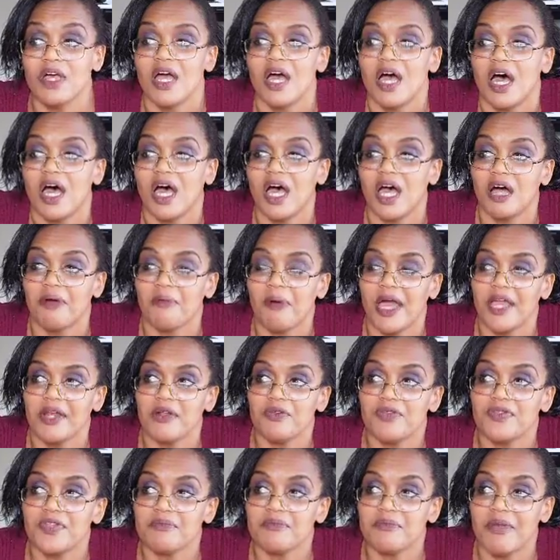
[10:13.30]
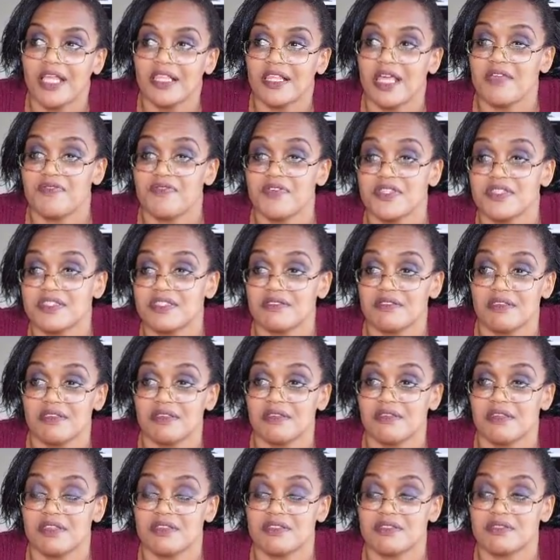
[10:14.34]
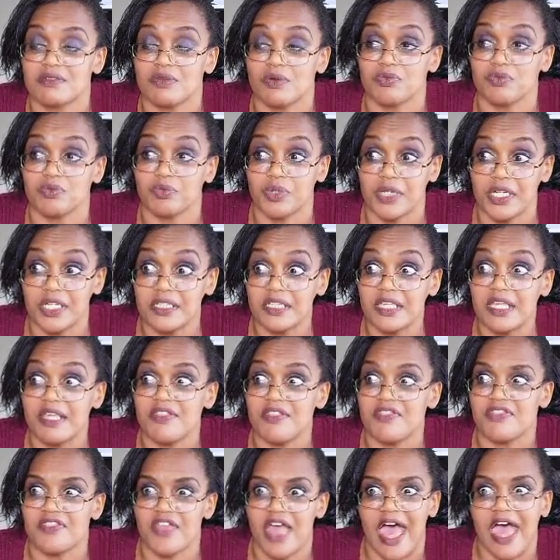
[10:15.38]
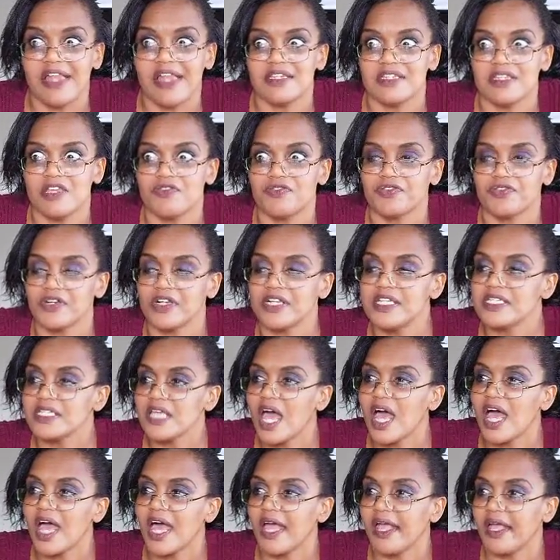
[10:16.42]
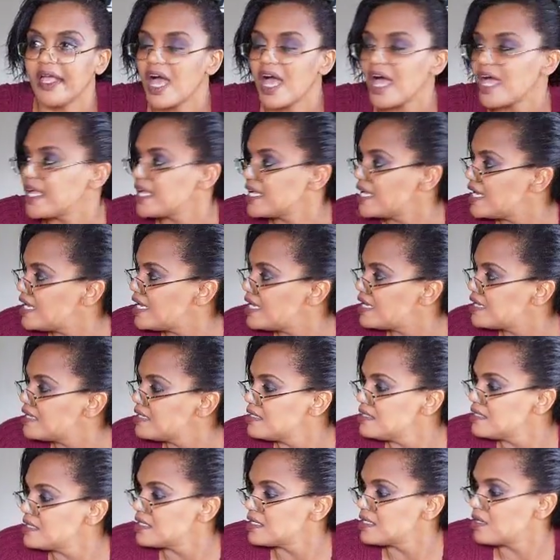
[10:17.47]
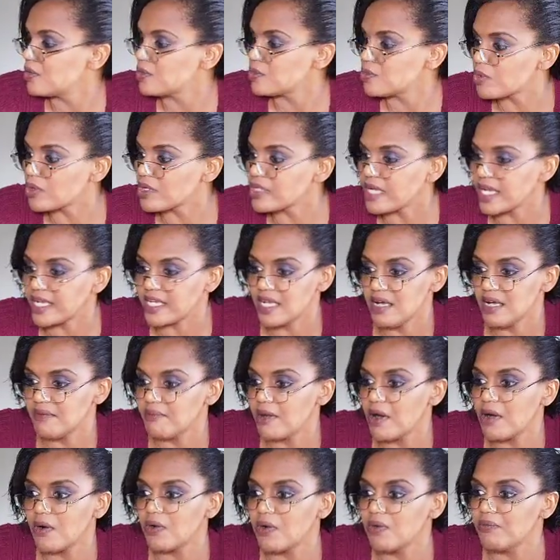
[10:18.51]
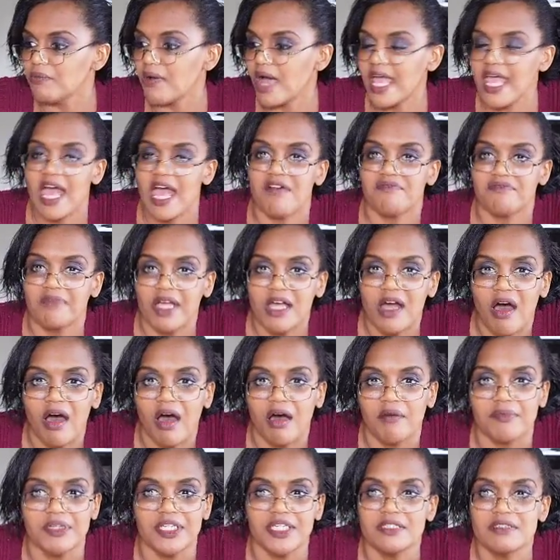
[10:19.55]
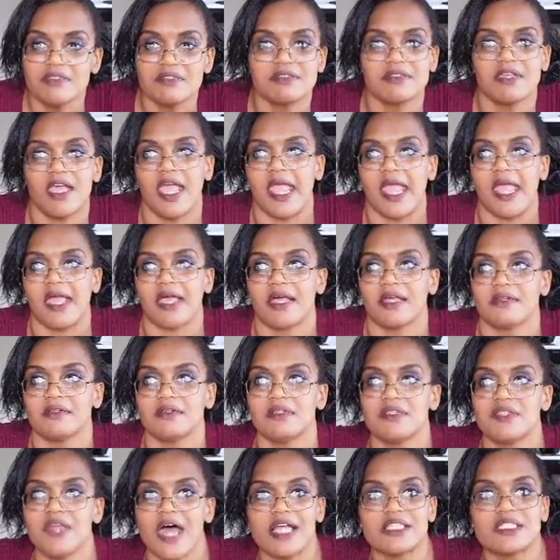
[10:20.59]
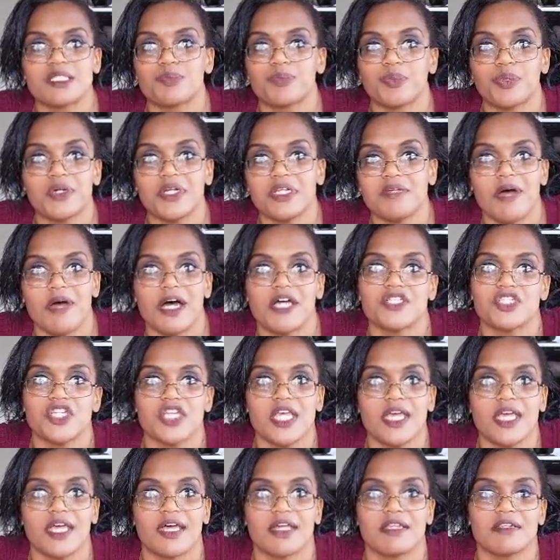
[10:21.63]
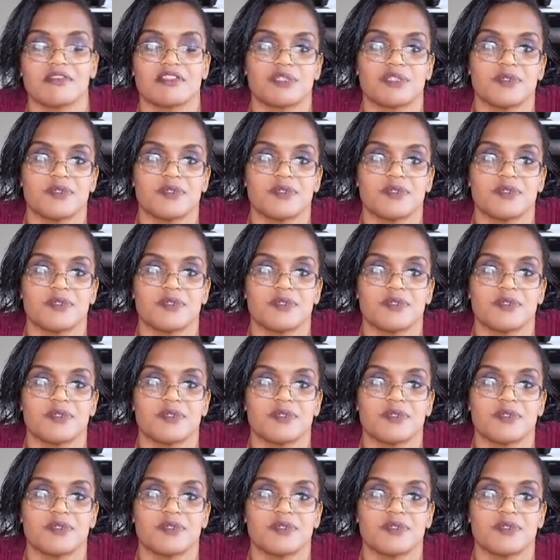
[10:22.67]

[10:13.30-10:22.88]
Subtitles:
I don't think my life is really that different. I go to work, I come home, I have my hobbies, and that's pretty much it.